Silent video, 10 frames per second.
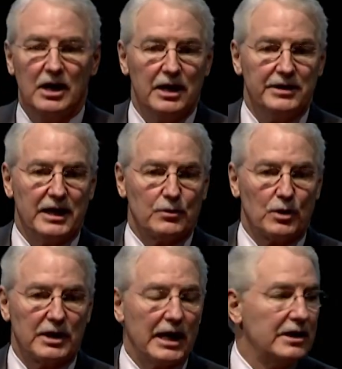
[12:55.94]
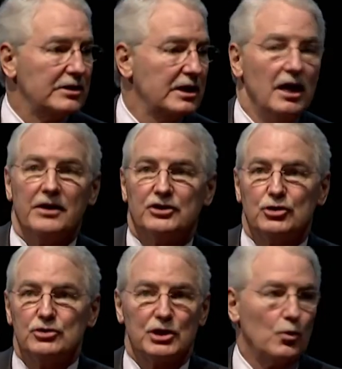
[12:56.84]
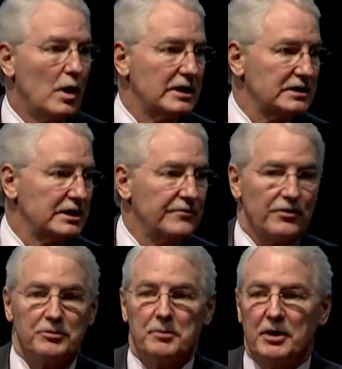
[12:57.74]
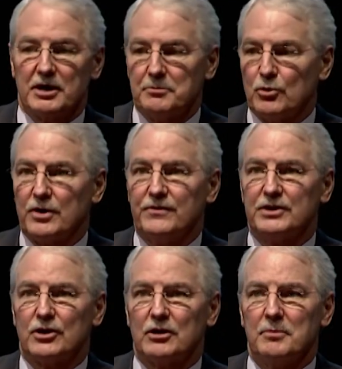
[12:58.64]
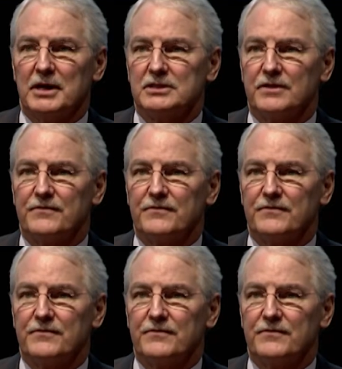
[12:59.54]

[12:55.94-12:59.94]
Network, and Choosing Wisely from the American Board of Internal Medicine